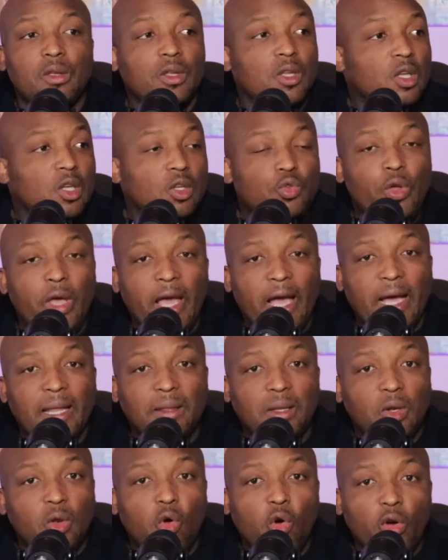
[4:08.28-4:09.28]
You had the
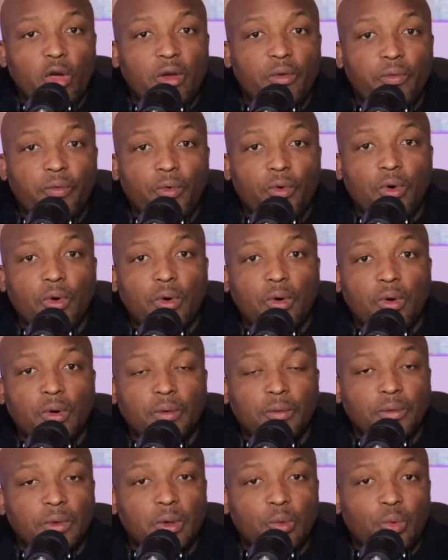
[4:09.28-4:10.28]
lawyer for
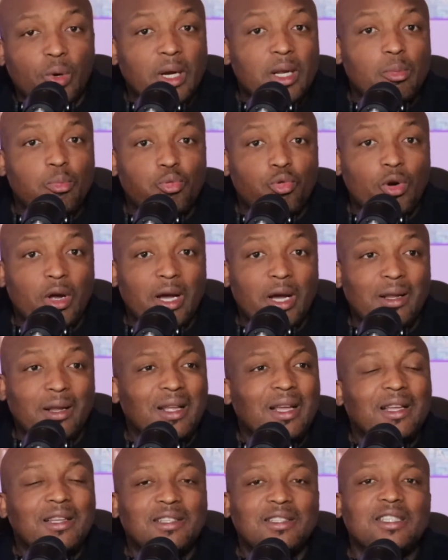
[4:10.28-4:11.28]
Roddie Bryant
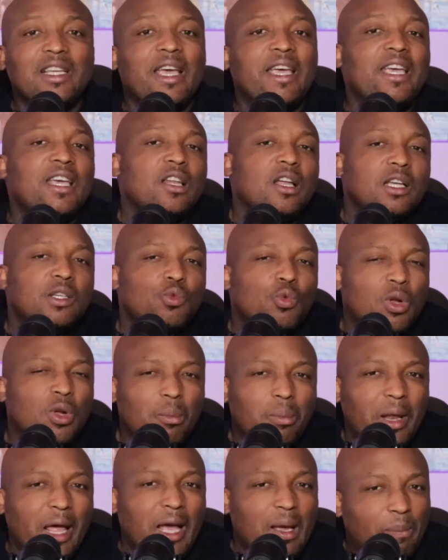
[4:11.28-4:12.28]
saying he doesn't want
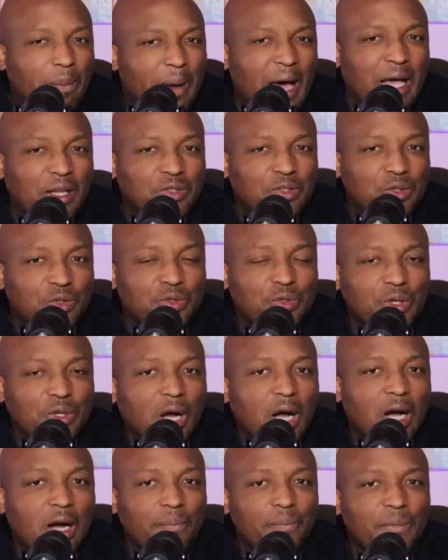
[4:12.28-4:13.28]
black pastors to
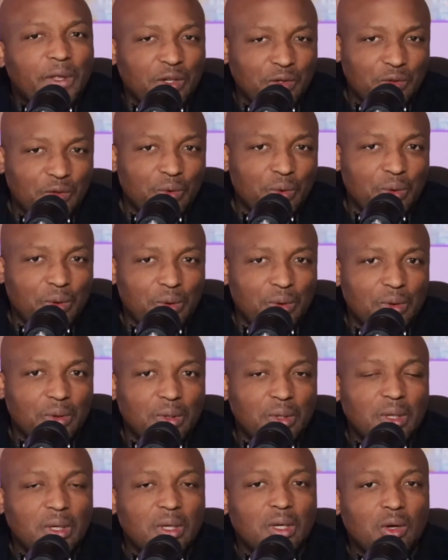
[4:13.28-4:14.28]
come into the
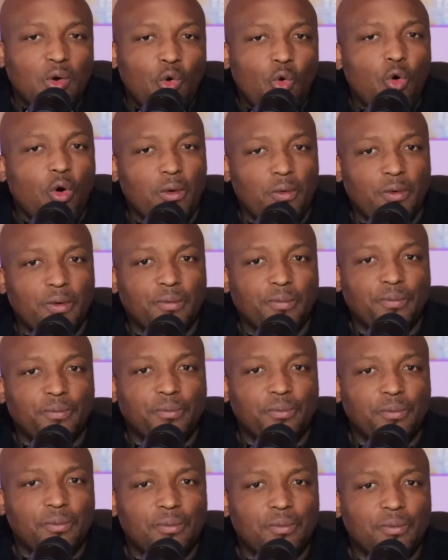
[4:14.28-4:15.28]
courtroom.
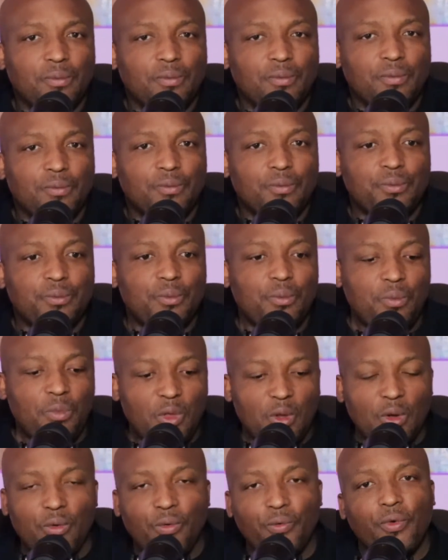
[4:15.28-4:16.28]

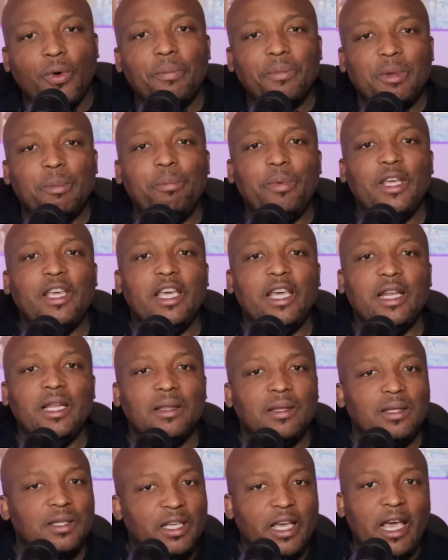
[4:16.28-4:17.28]
From the beginning,
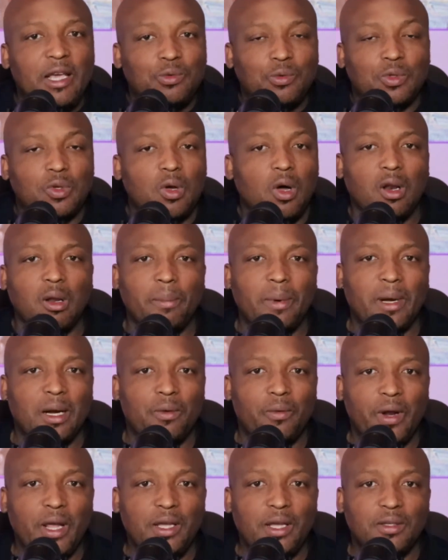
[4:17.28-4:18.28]
this case was all about
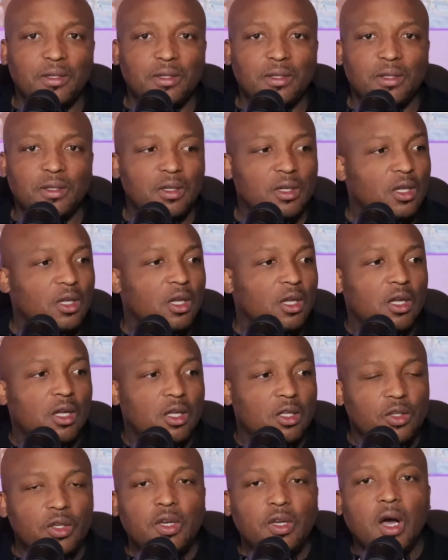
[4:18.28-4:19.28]
race.
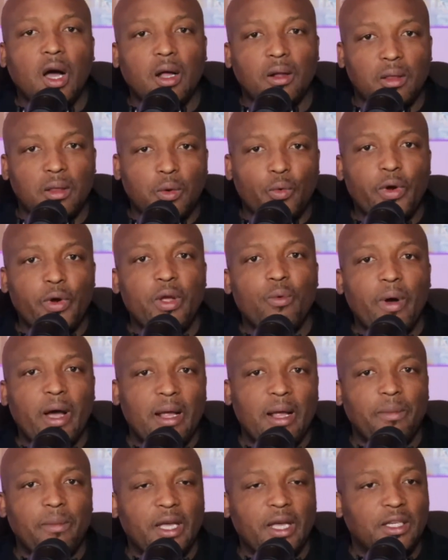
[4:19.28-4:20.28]
You got 3 white
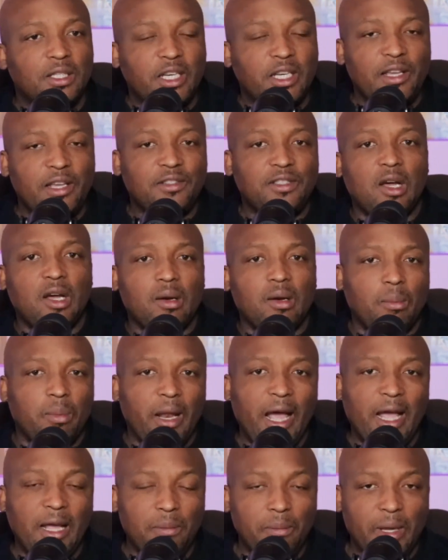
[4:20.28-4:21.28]
men chase down a
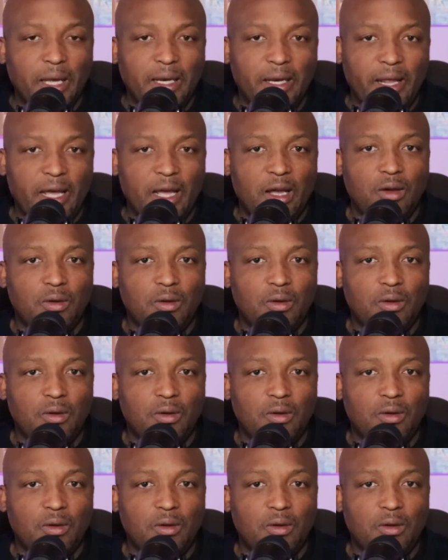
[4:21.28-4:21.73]
black man down